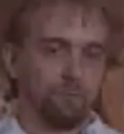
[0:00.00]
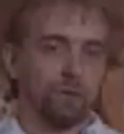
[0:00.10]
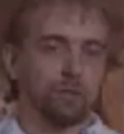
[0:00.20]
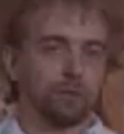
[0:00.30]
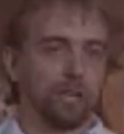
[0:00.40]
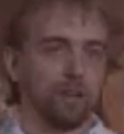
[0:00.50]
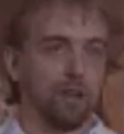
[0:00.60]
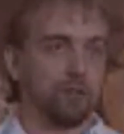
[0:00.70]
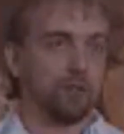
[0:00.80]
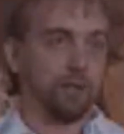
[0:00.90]
fictional
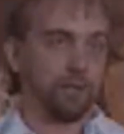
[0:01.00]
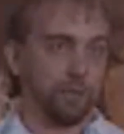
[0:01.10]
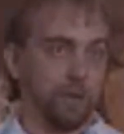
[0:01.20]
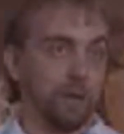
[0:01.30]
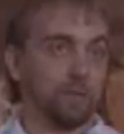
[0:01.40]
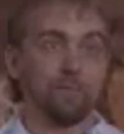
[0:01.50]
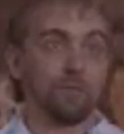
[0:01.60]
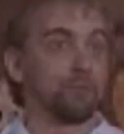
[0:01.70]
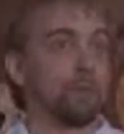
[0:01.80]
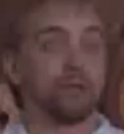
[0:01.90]
technology that expanded up to
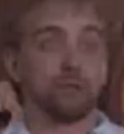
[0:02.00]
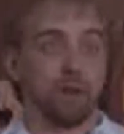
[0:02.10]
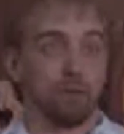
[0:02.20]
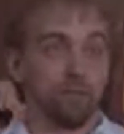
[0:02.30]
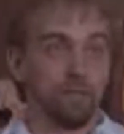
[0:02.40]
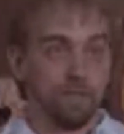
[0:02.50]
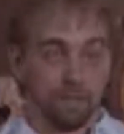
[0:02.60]
even space travel,